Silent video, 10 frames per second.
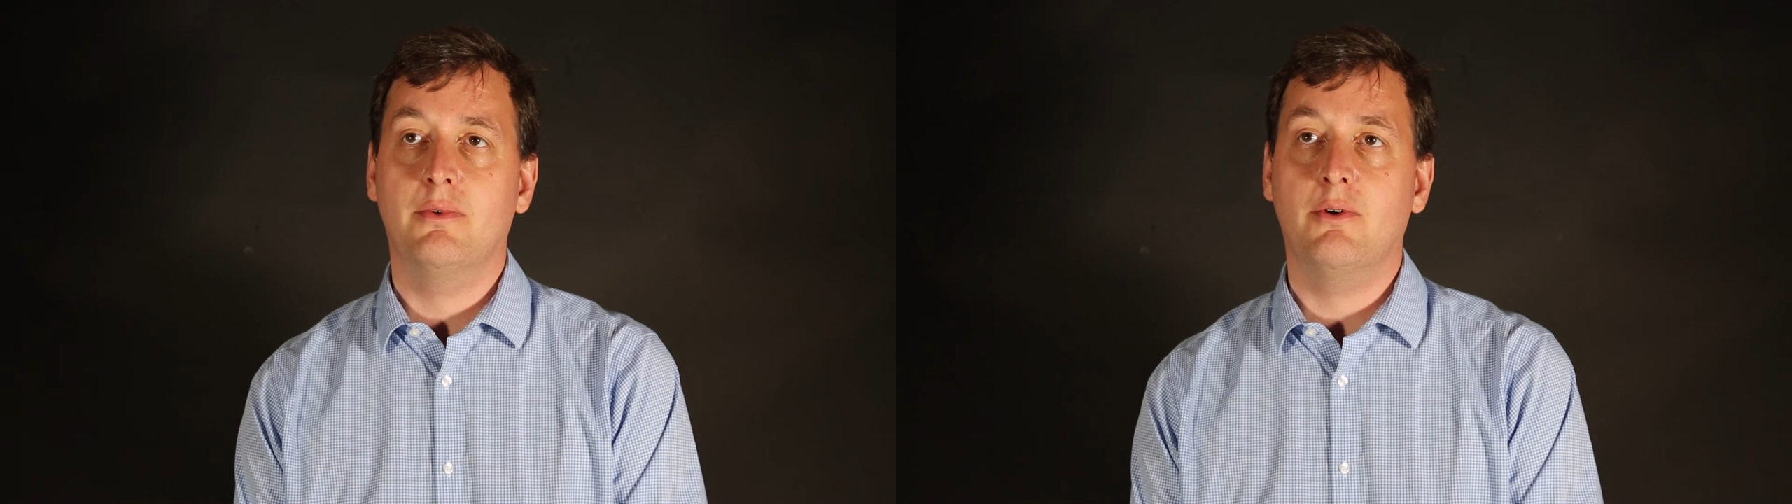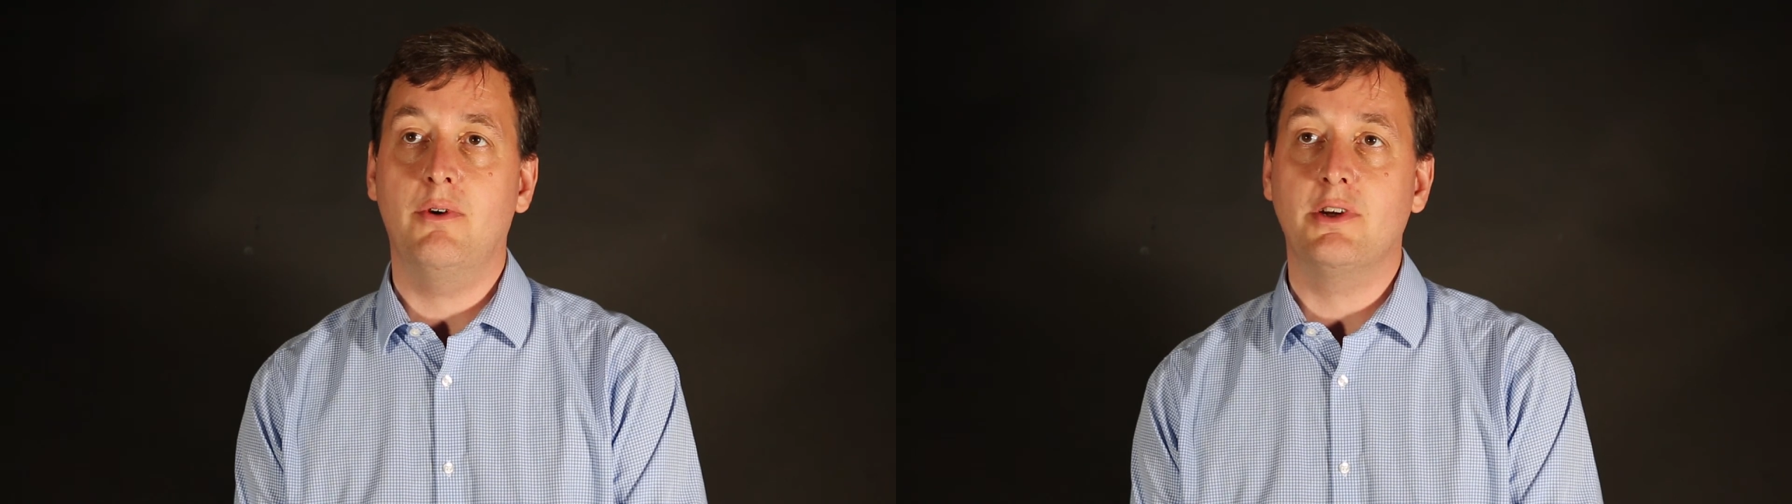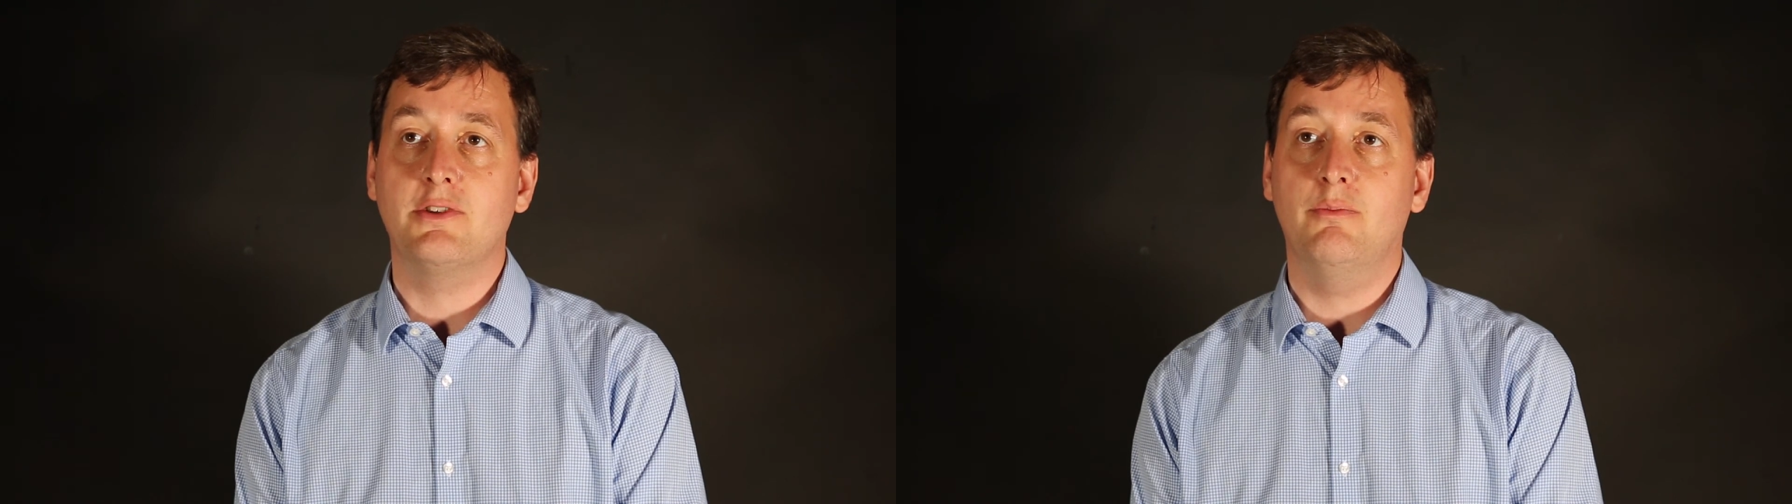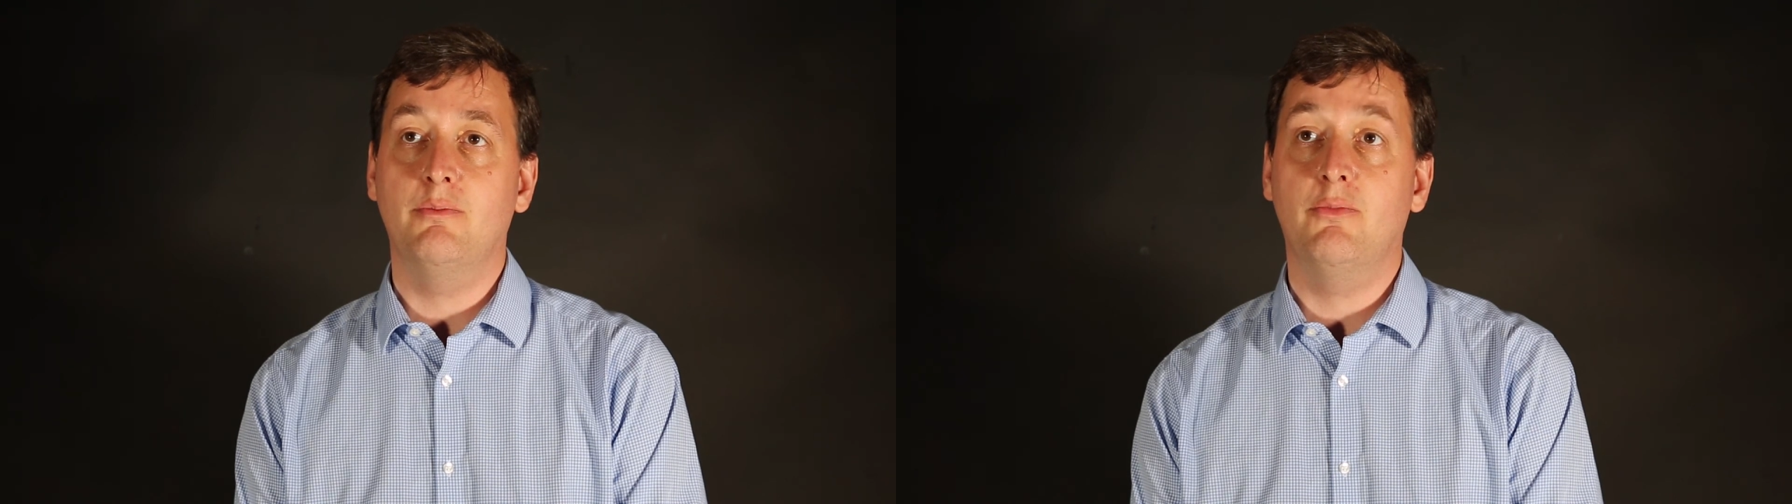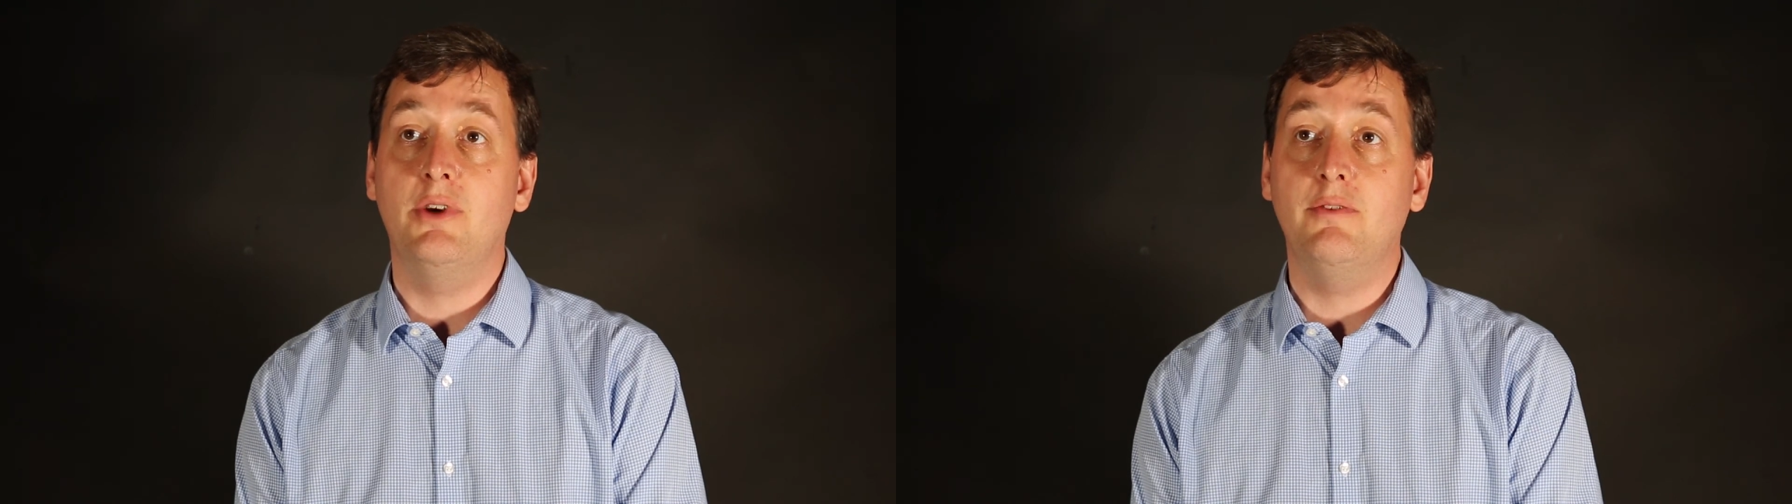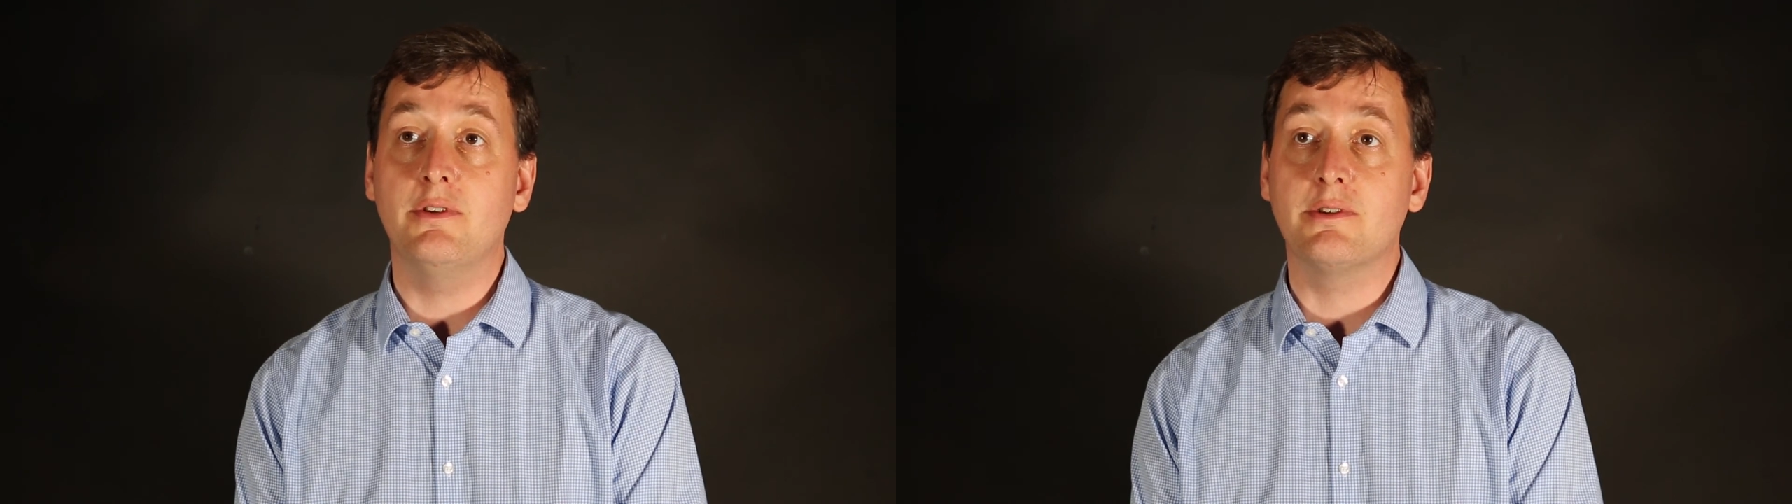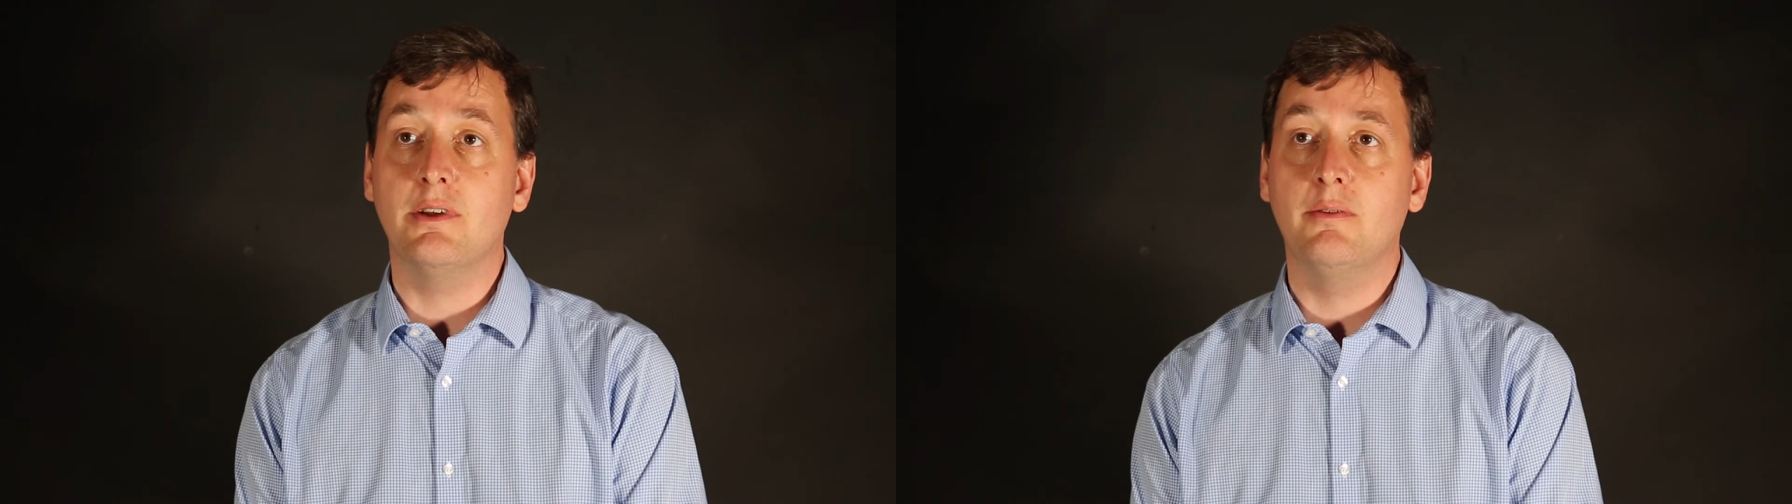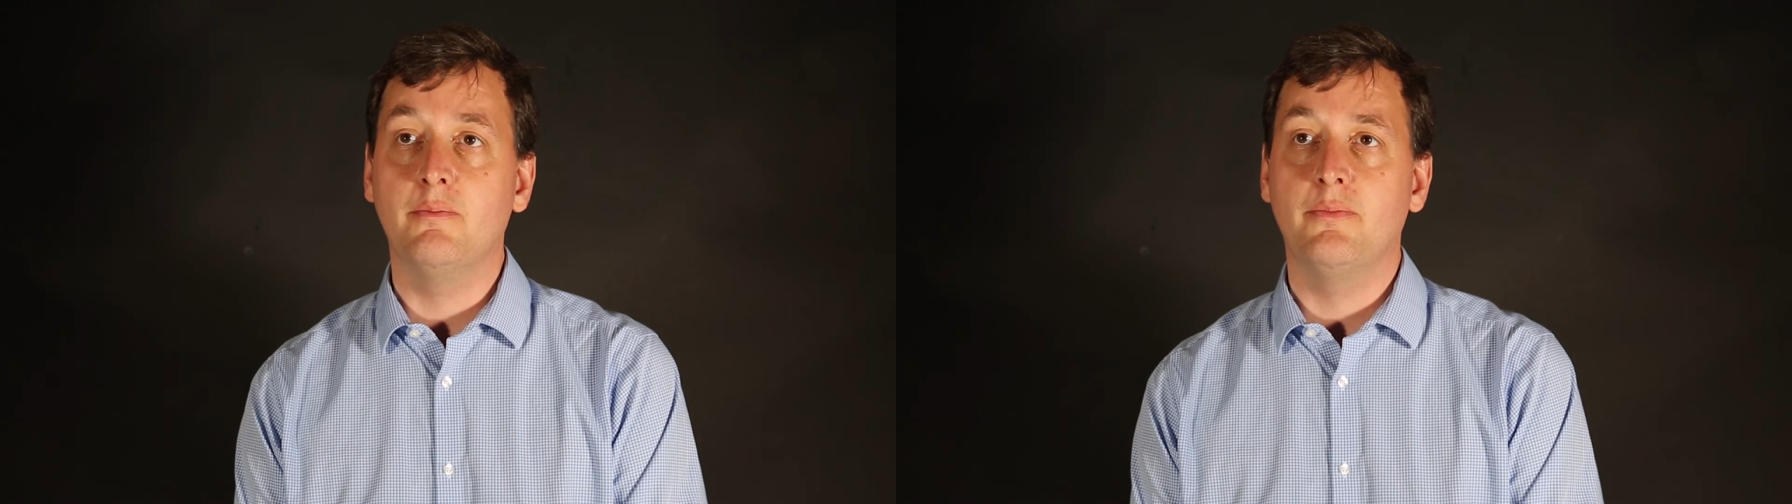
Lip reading: correction previously.